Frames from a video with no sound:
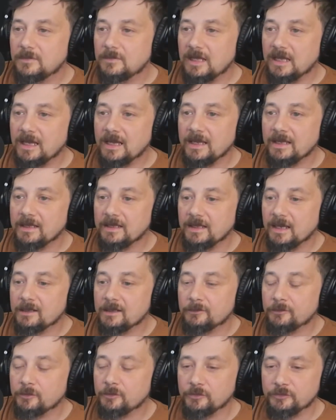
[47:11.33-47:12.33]
I
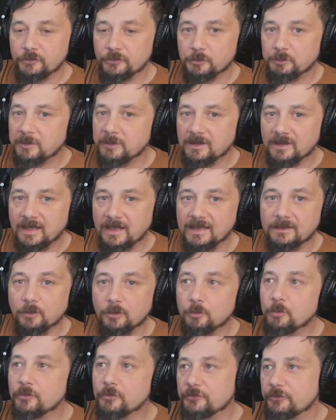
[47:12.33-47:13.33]
don't know. It took me like
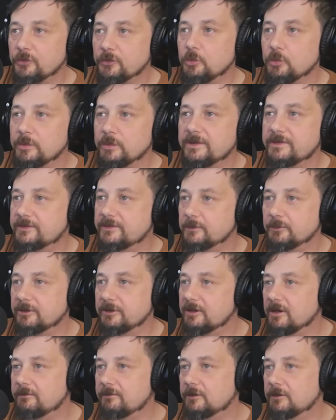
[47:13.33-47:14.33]
almost 2 weeks to
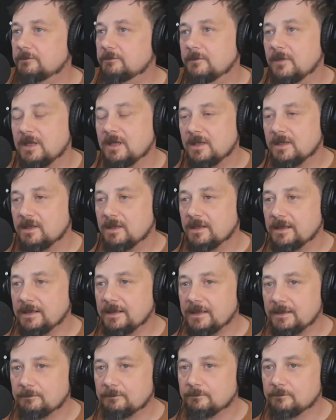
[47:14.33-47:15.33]
recover.
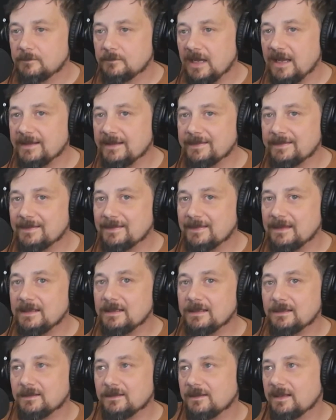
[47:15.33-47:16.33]
I
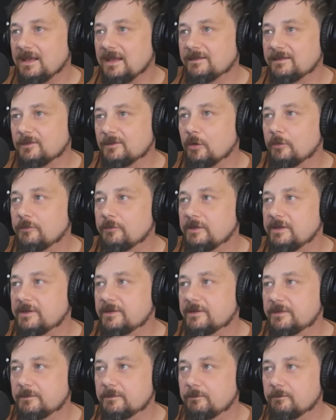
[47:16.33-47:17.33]
think as
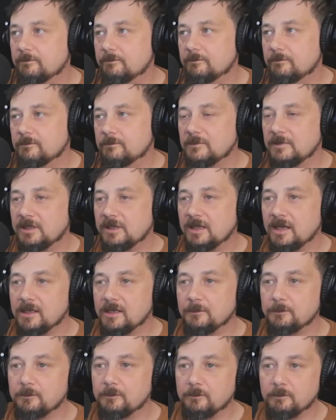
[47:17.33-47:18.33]
COVID's kind
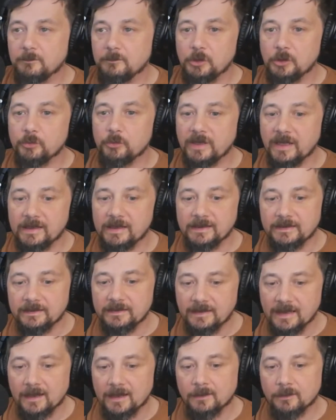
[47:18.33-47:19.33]
of mutated
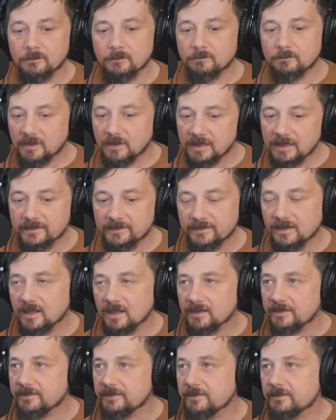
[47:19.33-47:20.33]
down, it's
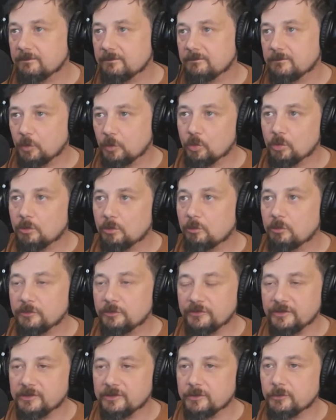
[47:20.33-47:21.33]
not as horrible
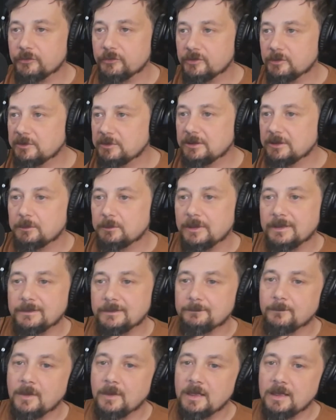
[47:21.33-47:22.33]
as it used to be, but
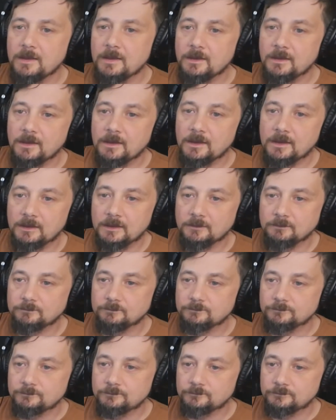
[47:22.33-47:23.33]
um,
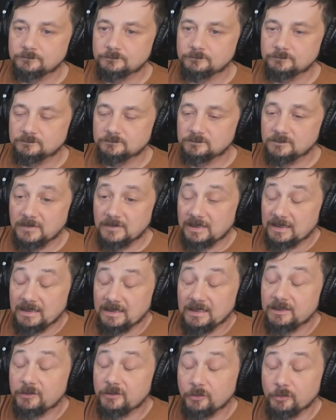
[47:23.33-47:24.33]

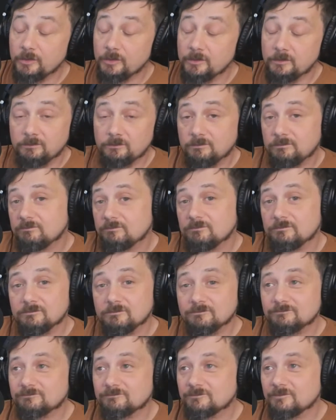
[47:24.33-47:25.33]
it could
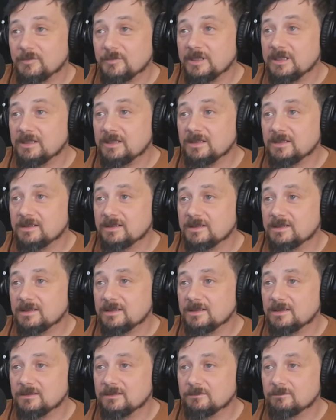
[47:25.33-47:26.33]
be,
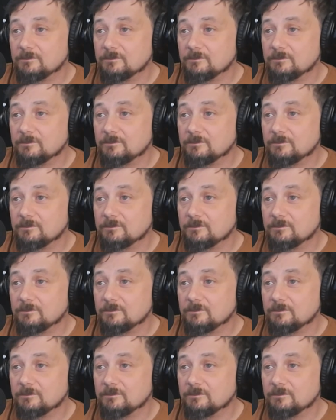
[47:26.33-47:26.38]
it